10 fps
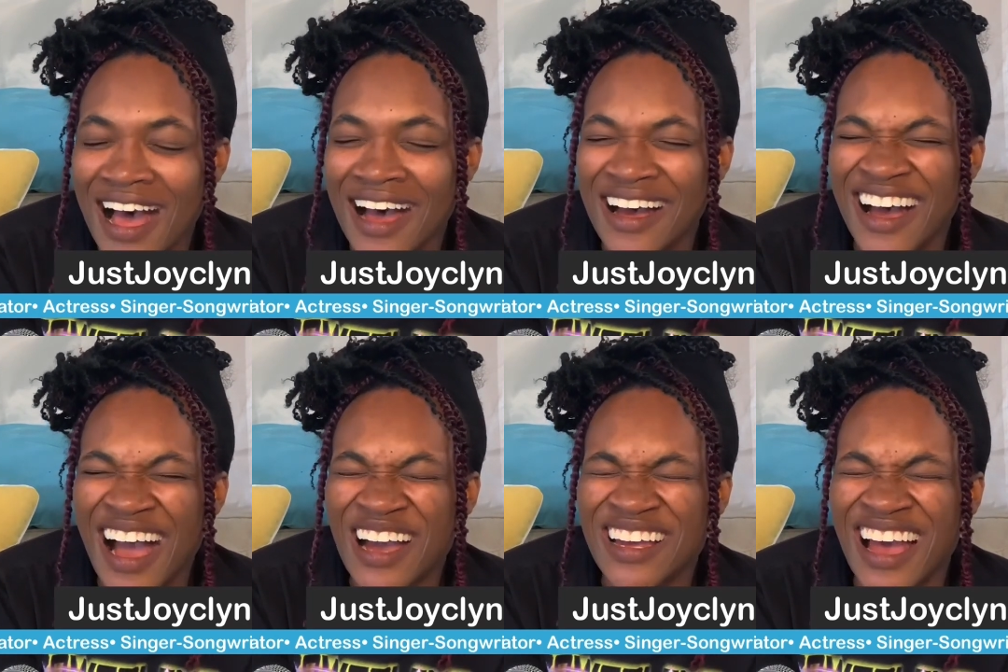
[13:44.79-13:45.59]
uh,
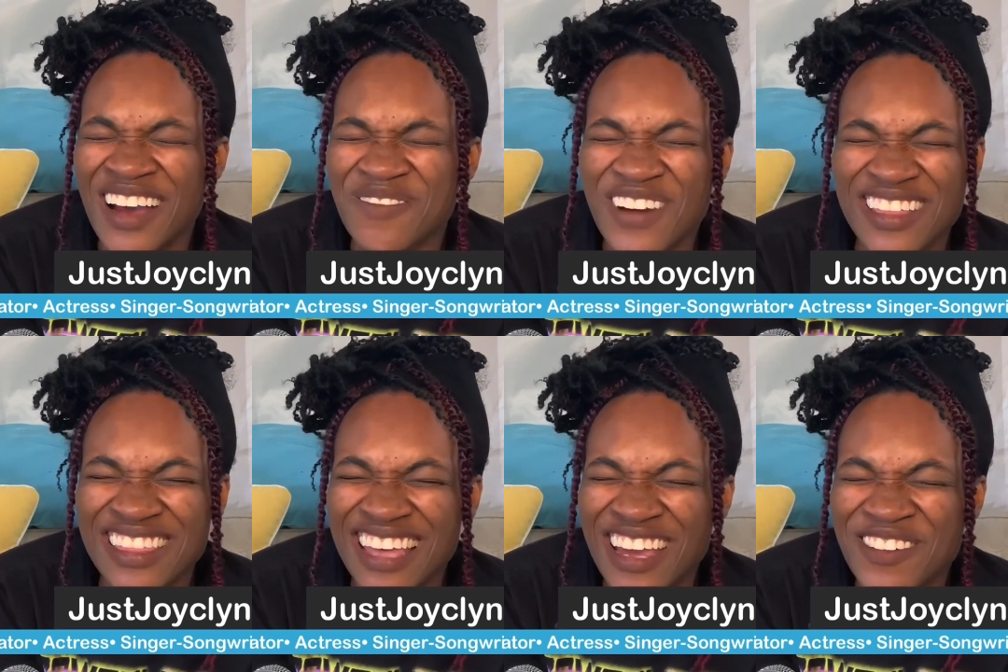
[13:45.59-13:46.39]
I, I pray that
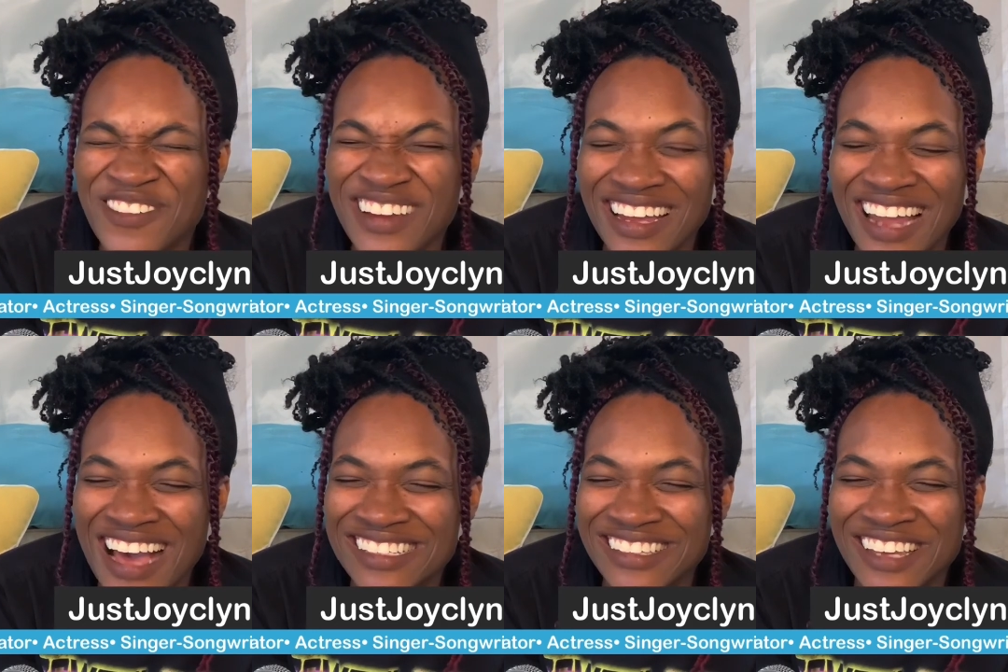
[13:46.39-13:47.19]
they
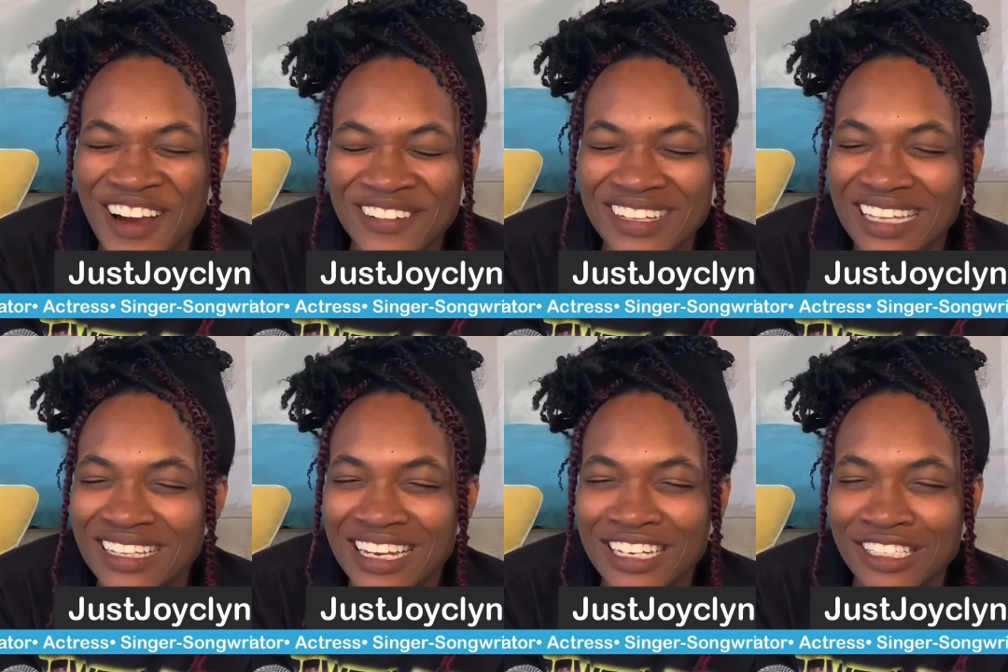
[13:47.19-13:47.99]
realize that the only thing
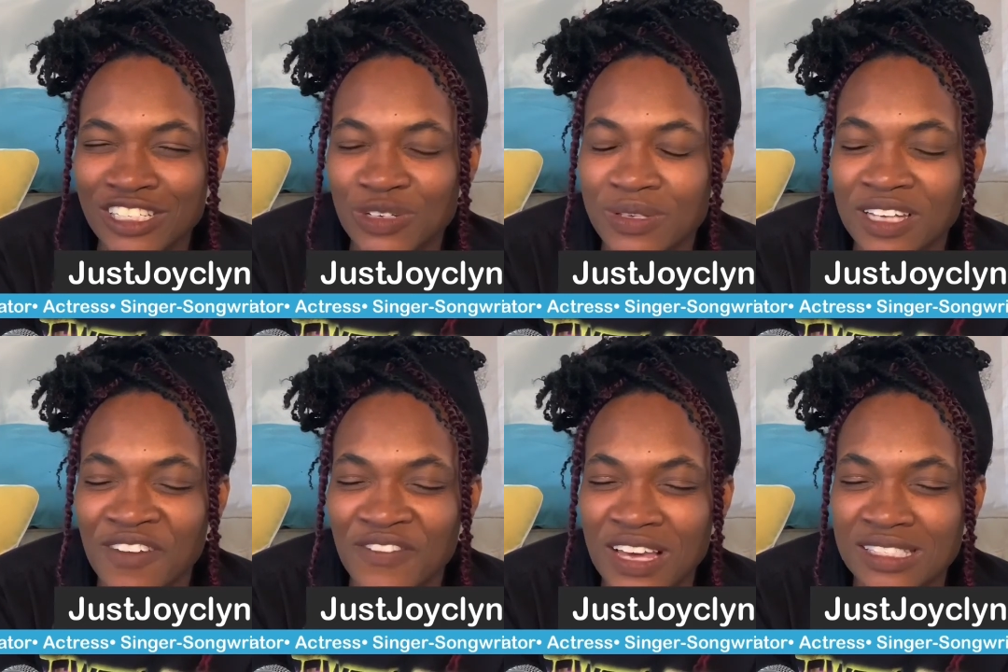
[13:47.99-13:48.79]
they need to do is
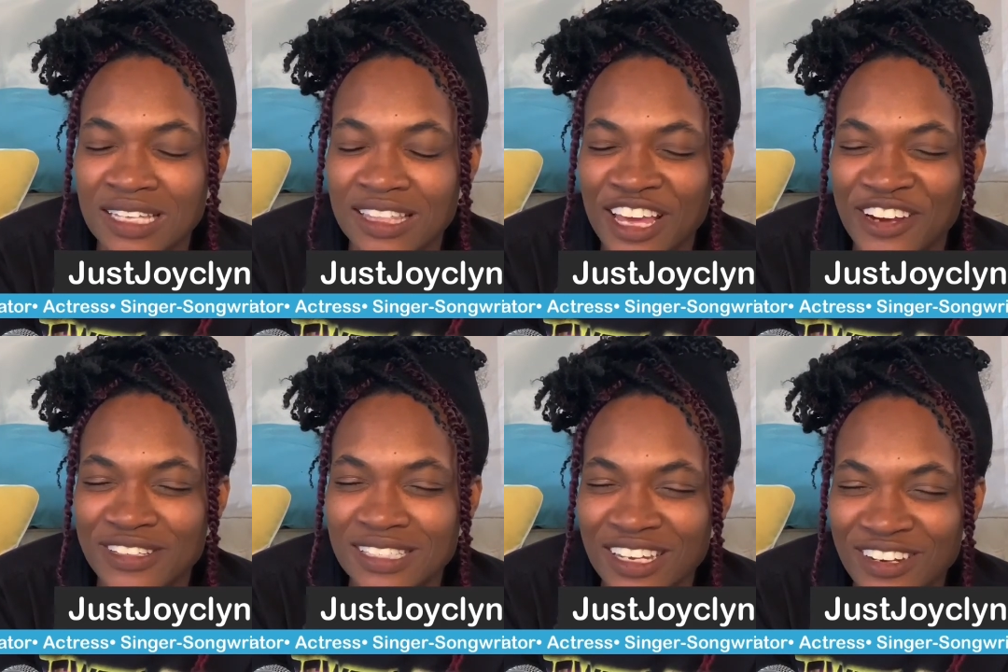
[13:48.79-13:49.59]
confess that they are
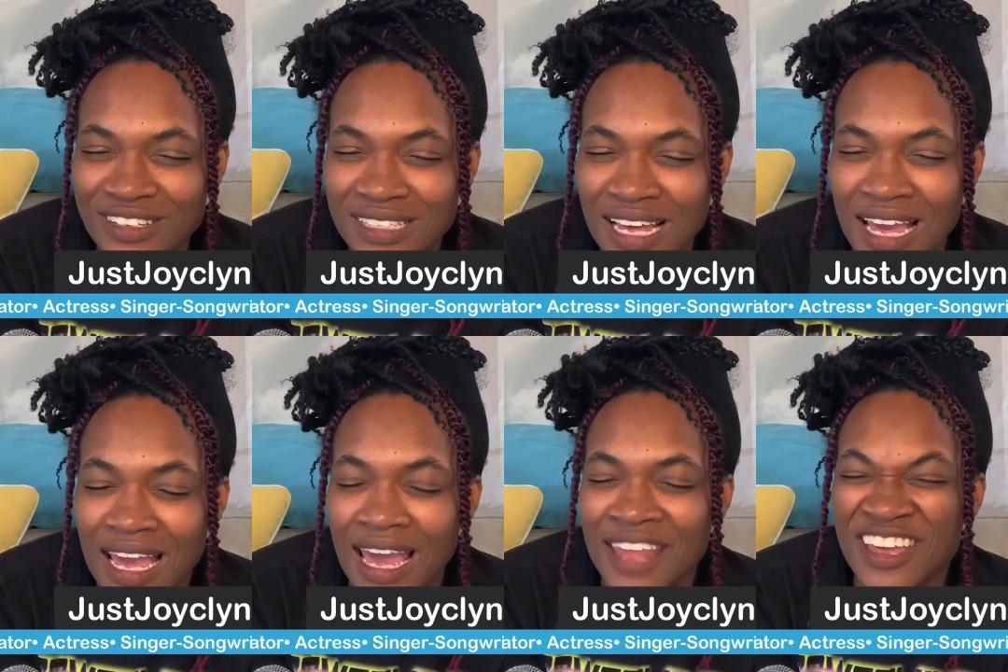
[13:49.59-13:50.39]
sinners
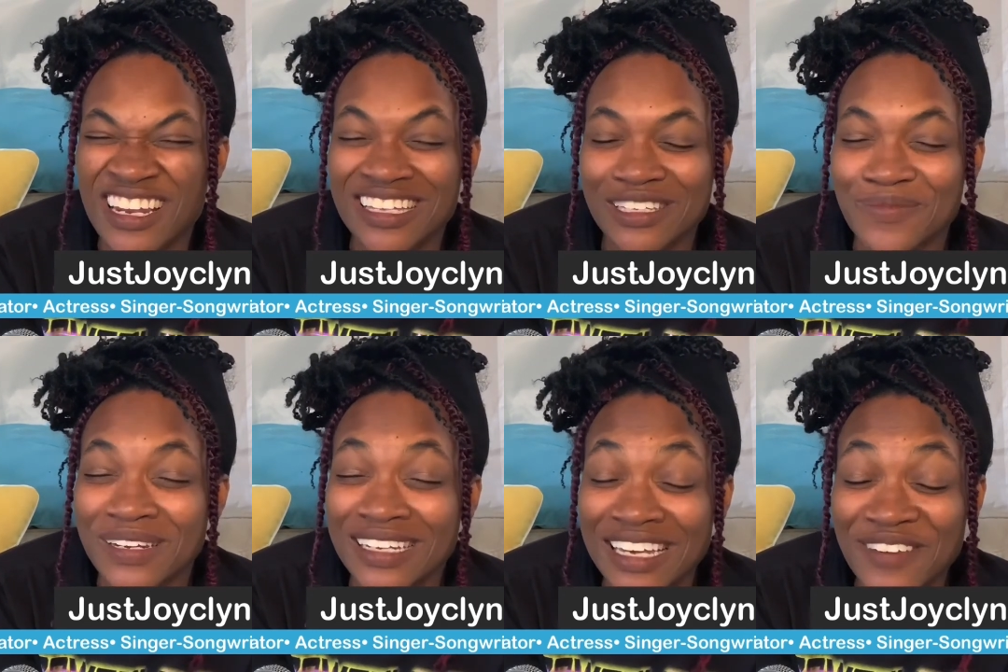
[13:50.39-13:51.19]
and they need to
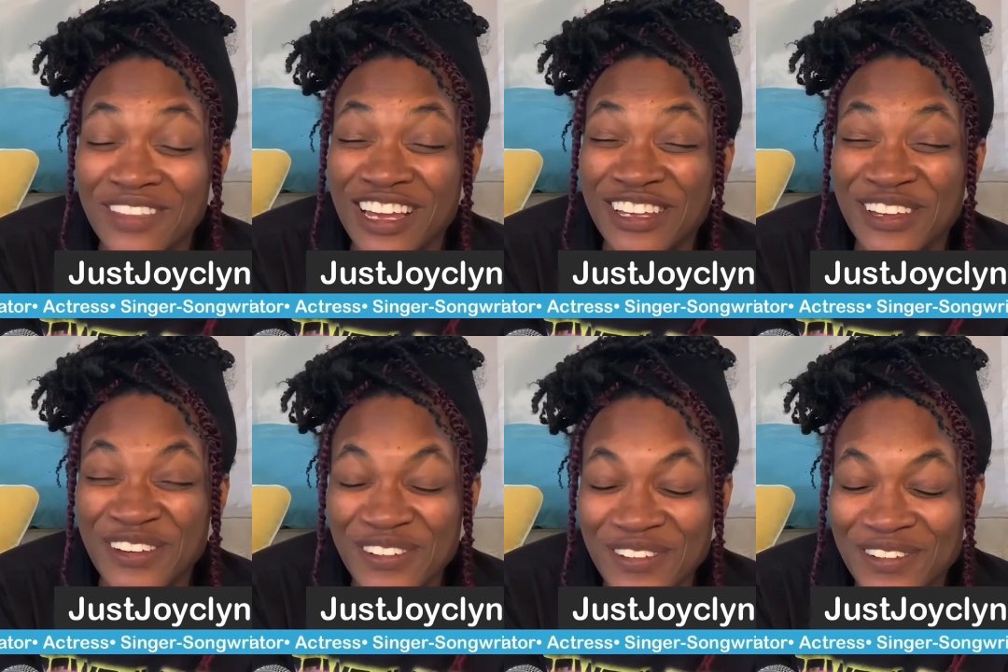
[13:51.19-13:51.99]
believe that
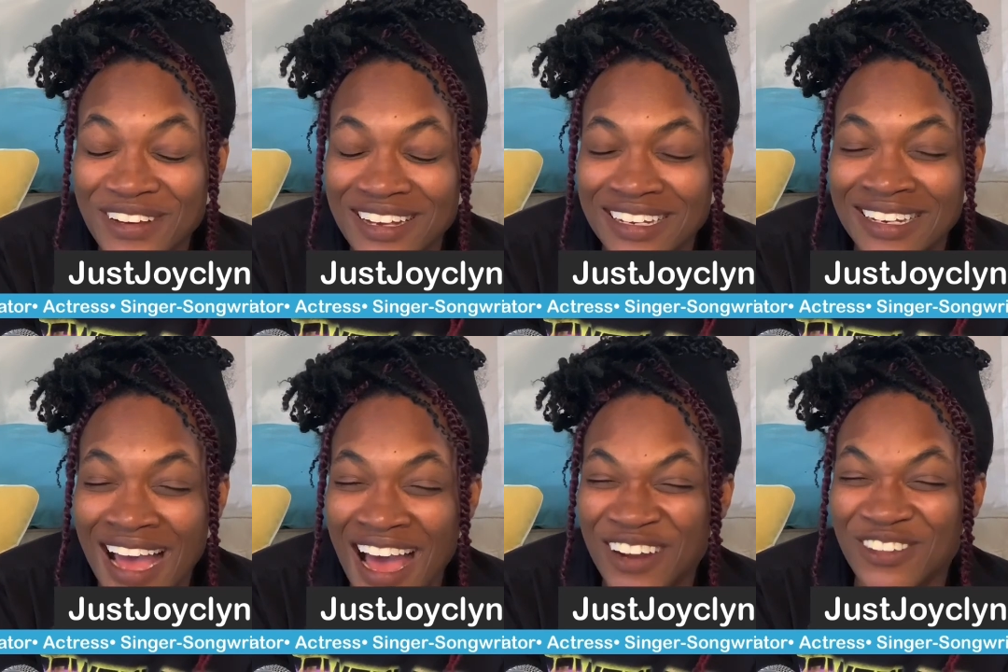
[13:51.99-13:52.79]
you
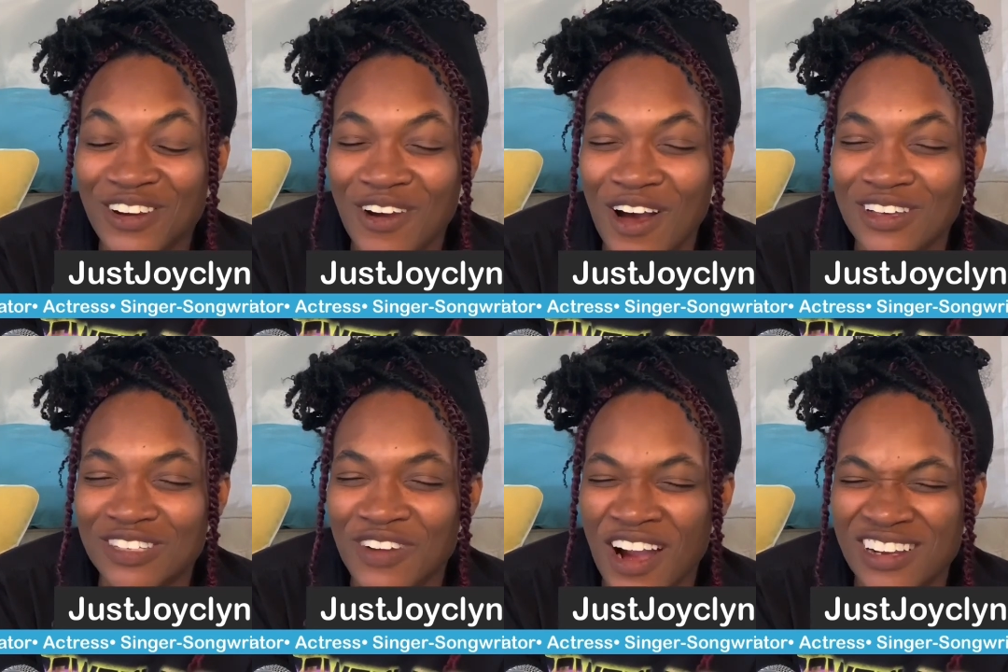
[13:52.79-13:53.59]
died on the cross
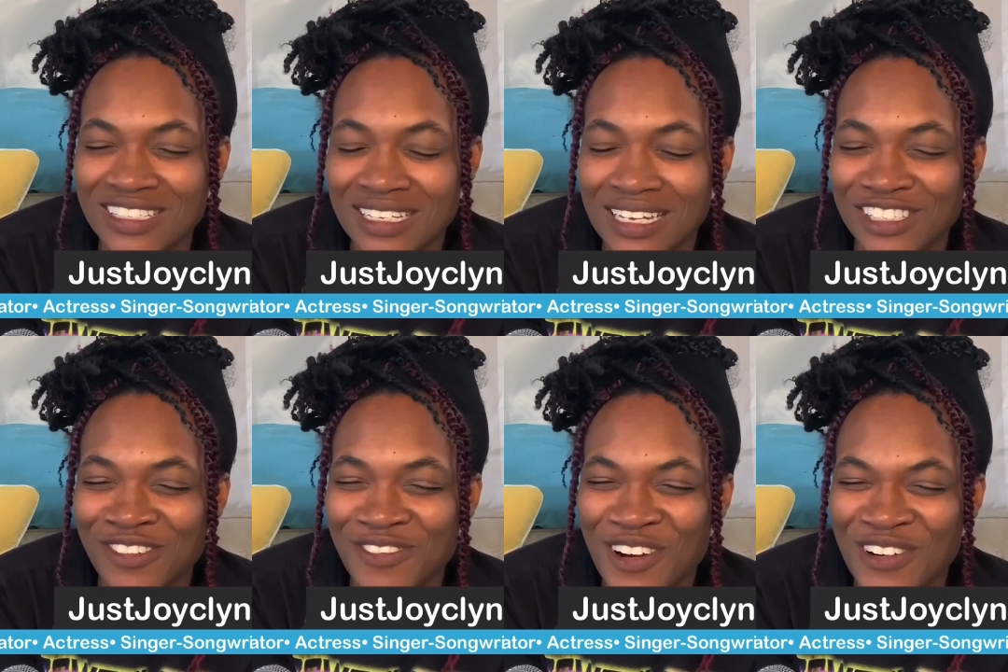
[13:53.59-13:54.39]
for our sins and
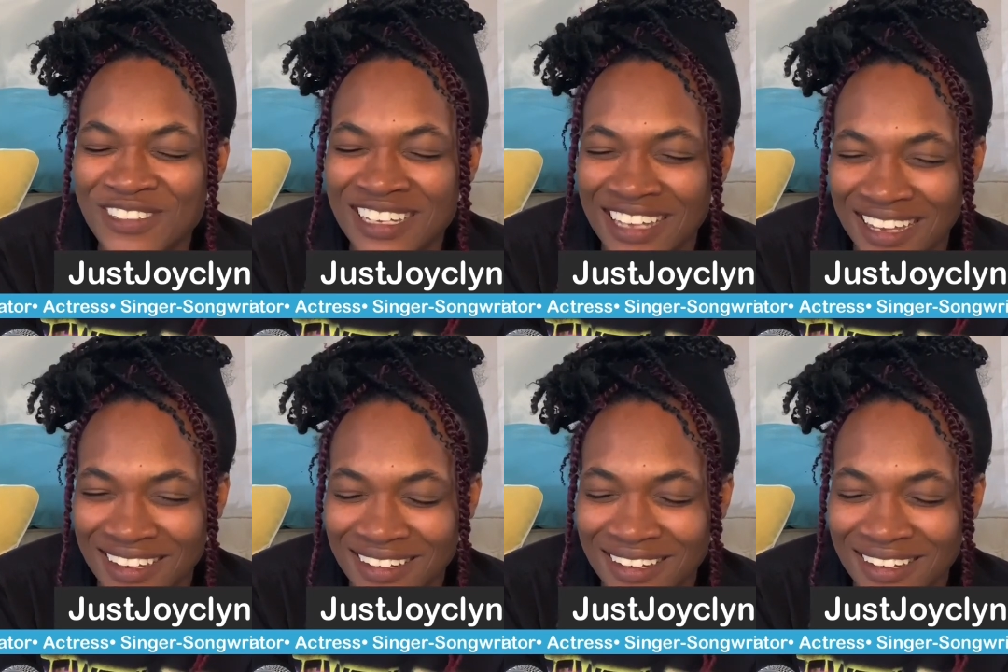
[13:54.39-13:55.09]
rose again.